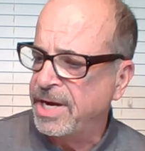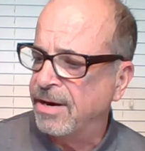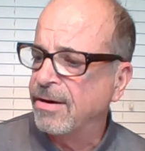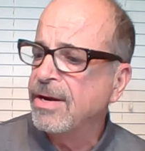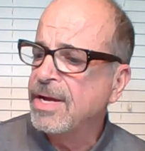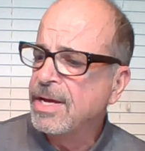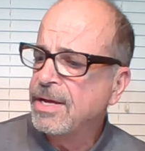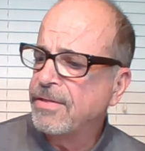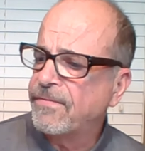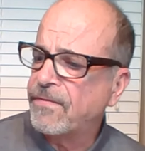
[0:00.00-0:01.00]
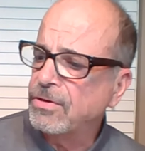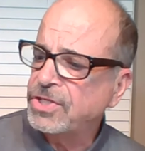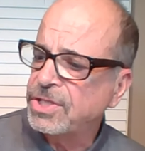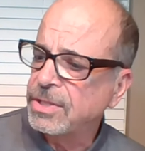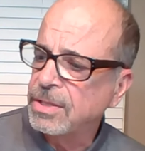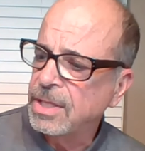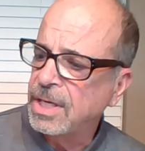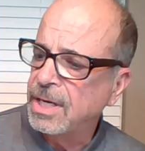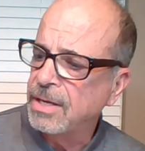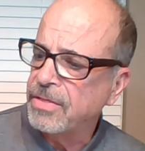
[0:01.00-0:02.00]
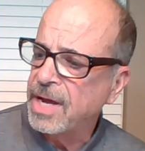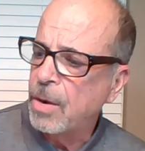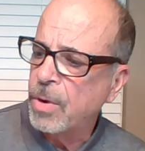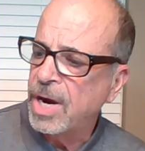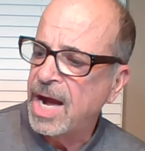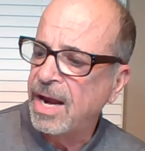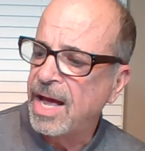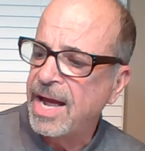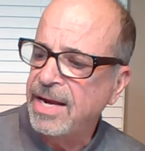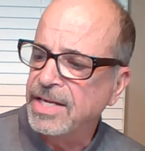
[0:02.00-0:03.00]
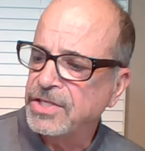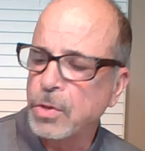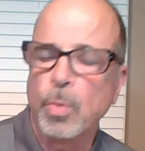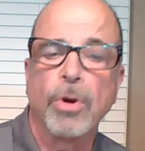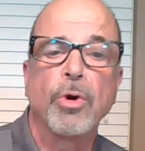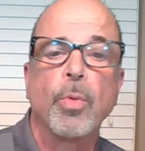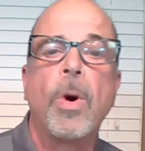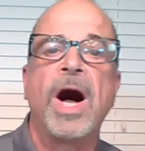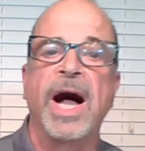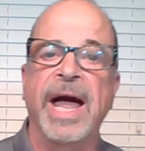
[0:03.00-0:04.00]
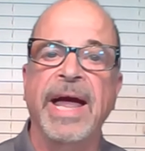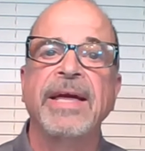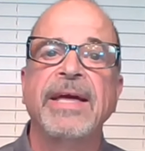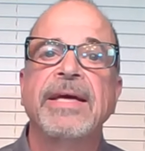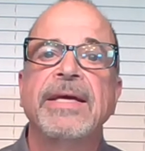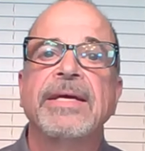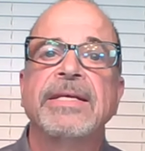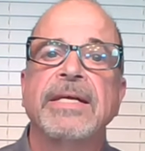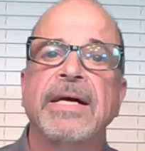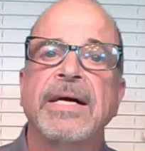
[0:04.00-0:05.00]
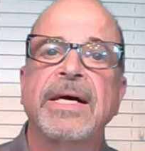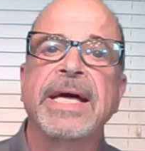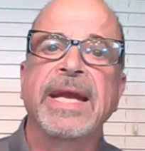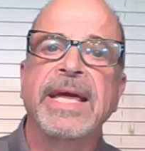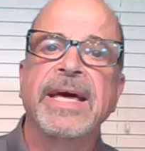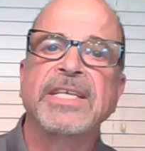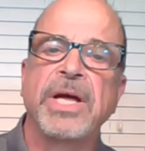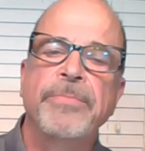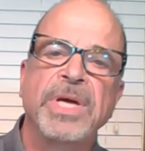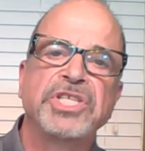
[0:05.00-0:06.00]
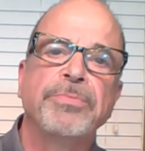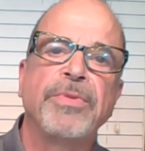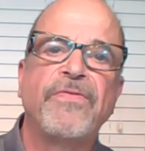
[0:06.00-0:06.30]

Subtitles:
in here. The first thing I want to highlight is the word why. And again, as I mentioned